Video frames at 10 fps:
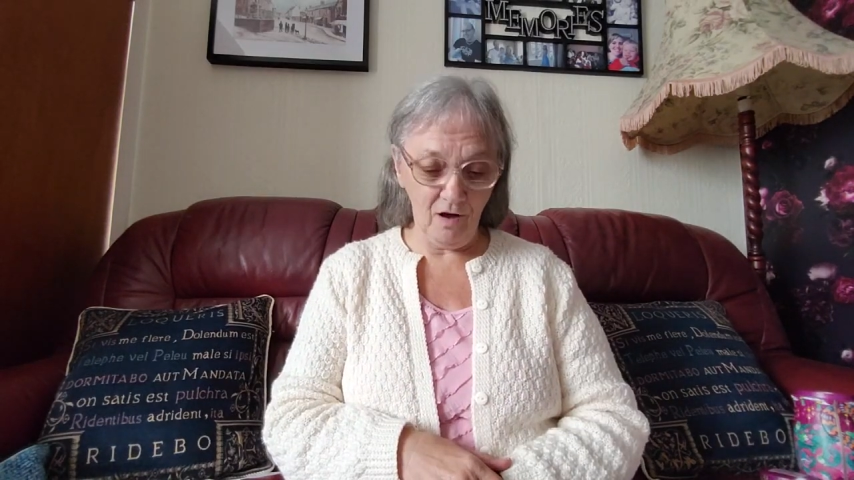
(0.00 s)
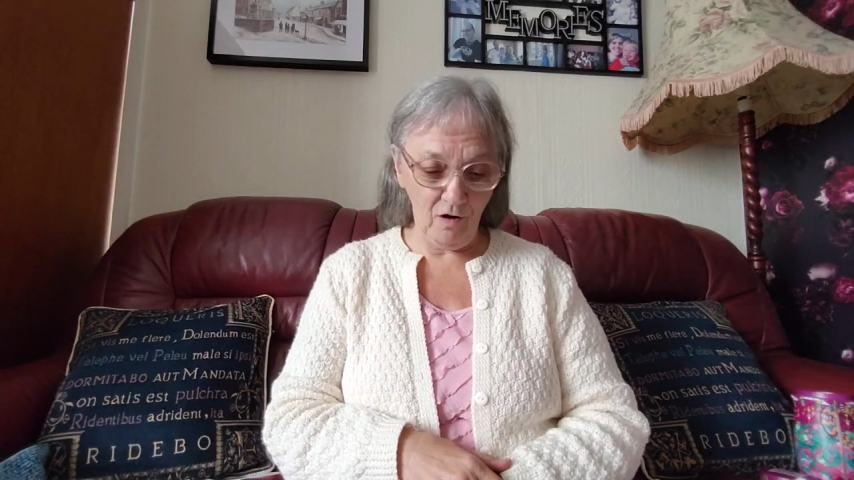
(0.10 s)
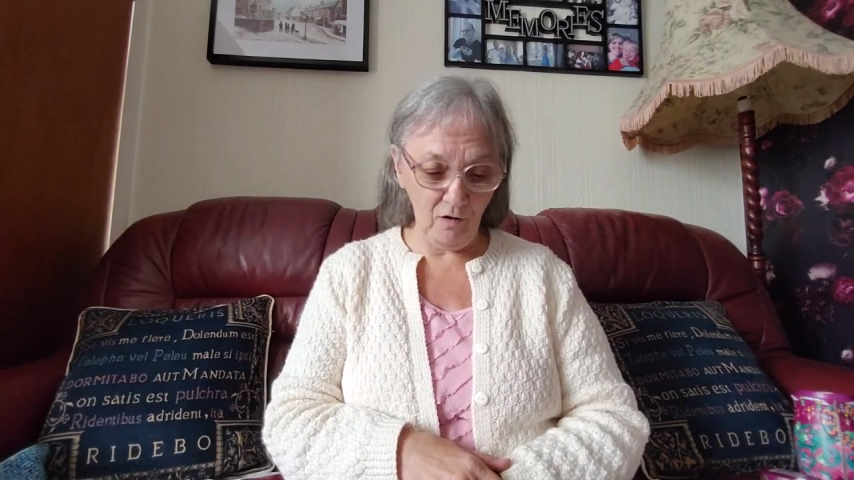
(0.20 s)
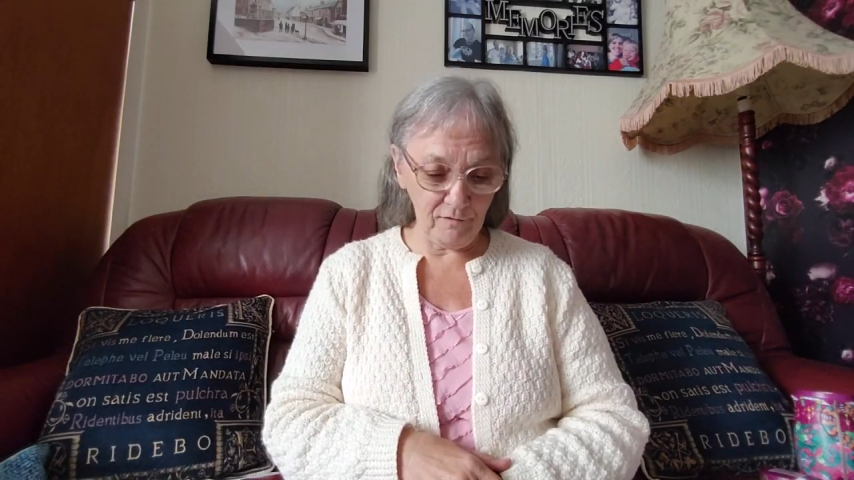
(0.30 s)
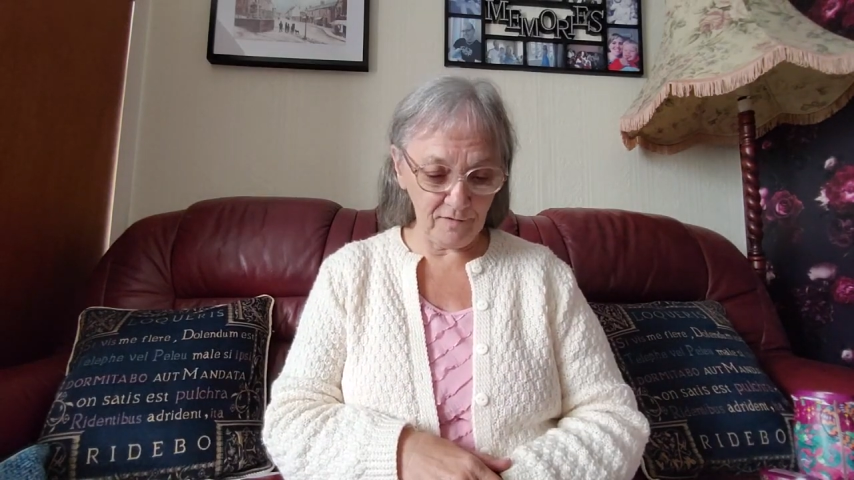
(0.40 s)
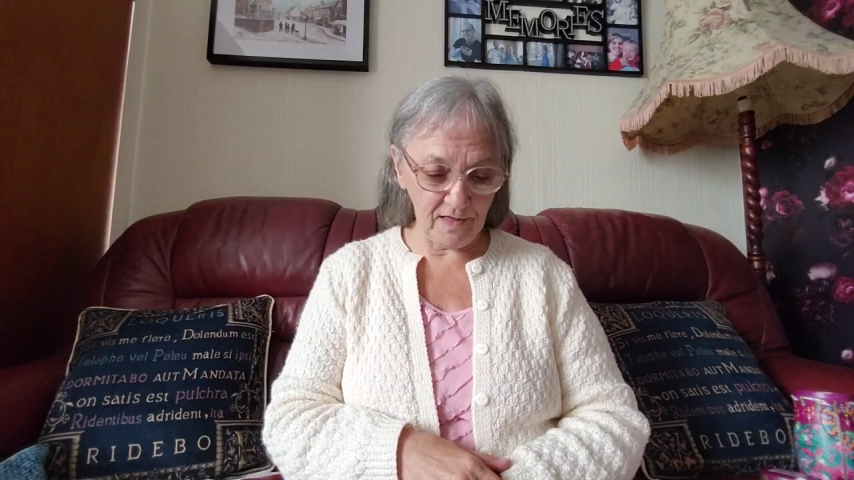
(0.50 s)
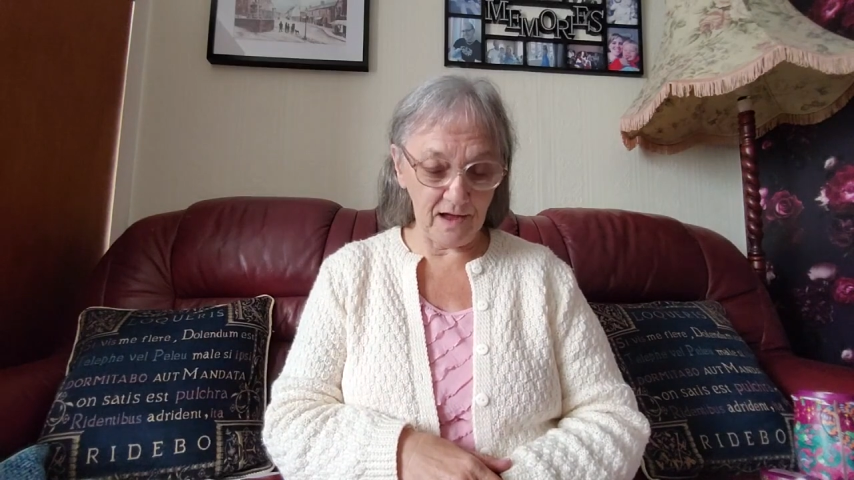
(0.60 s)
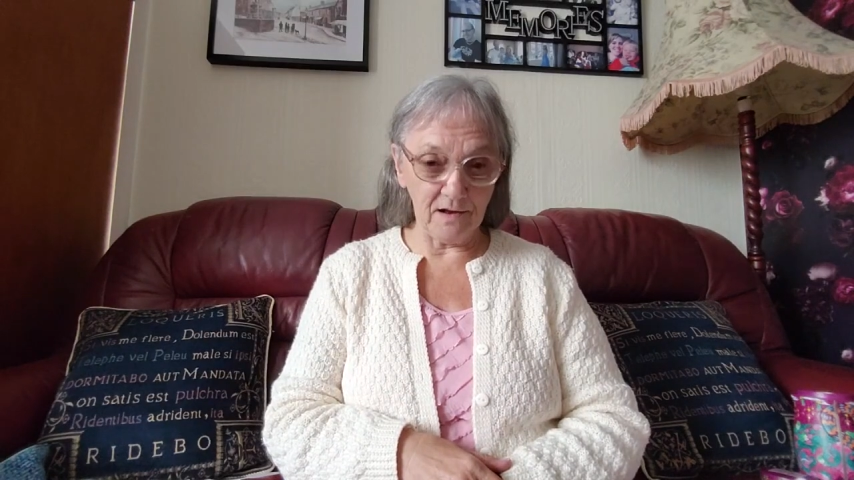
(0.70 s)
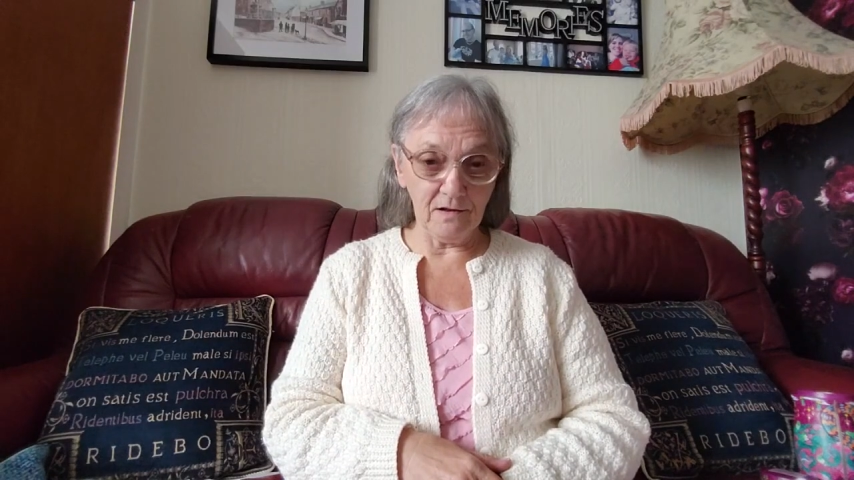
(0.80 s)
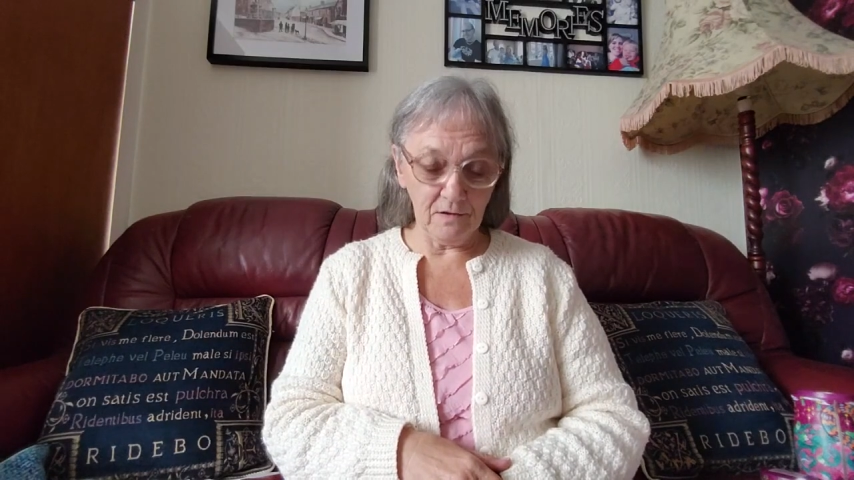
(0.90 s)
off and
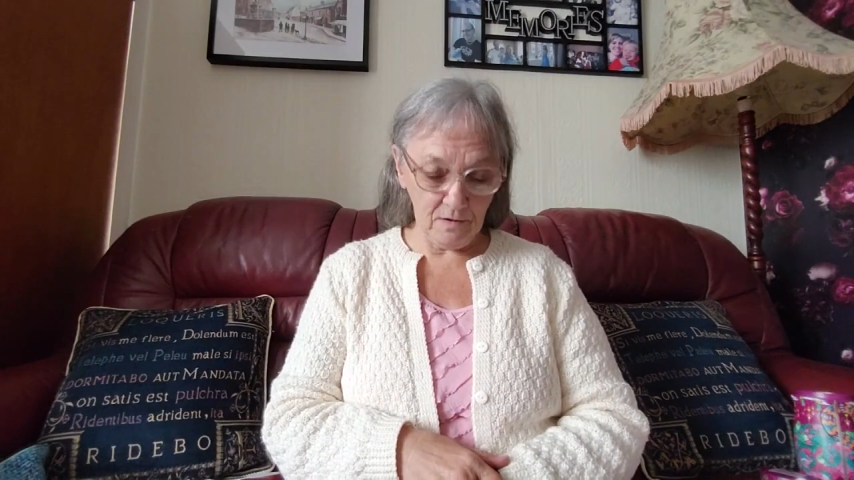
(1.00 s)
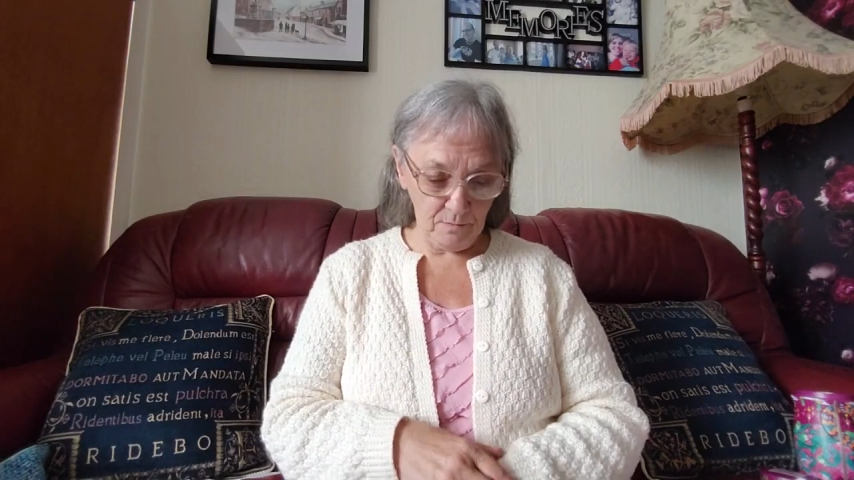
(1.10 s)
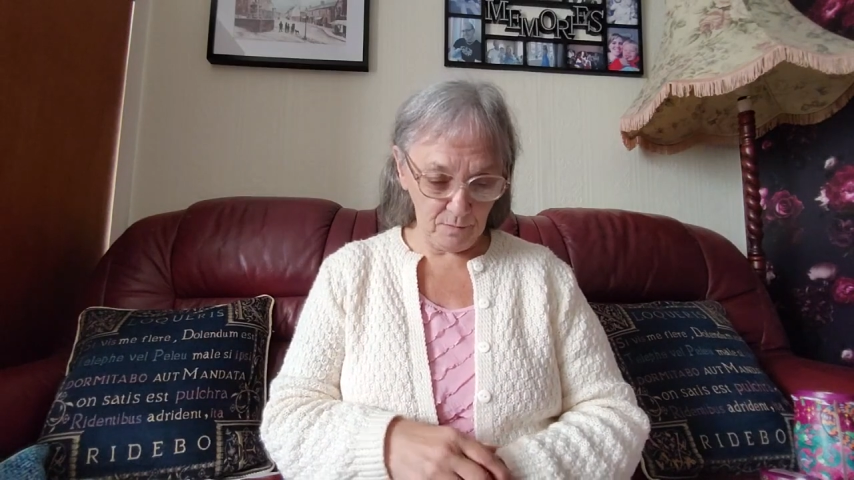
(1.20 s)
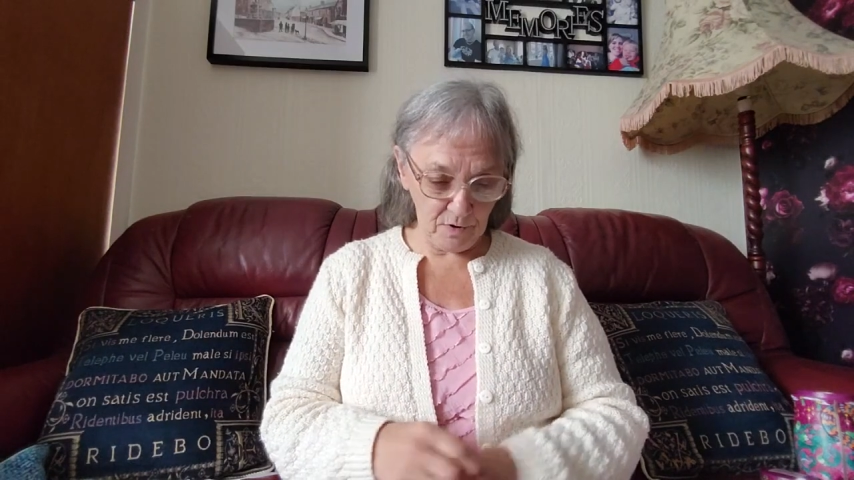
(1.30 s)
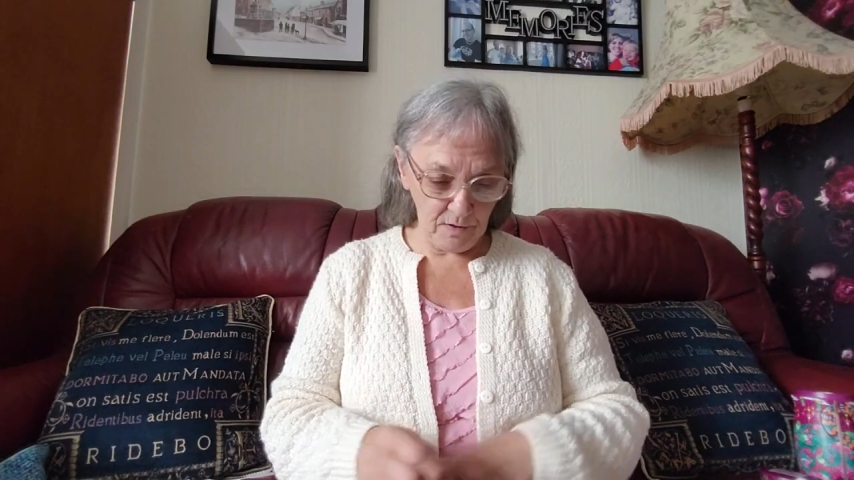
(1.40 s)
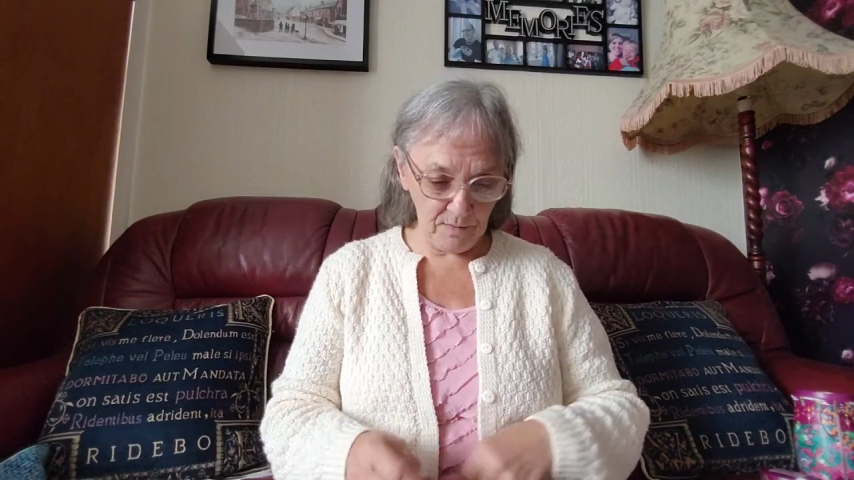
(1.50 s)
that but it